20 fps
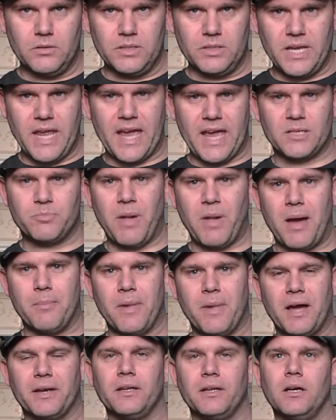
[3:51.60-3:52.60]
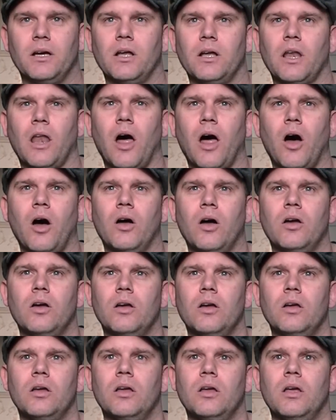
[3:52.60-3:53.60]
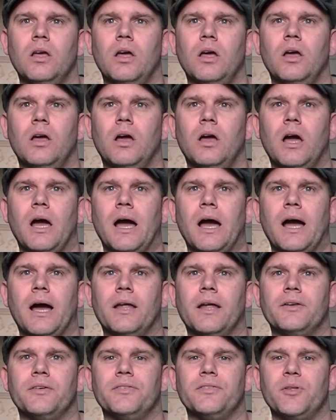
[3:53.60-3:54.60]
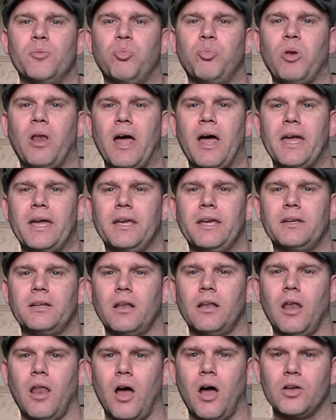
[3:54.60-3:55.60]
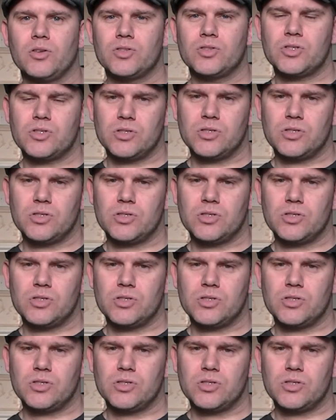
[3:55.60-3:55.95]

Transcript: DX Batman a lot, and the Blade a lot.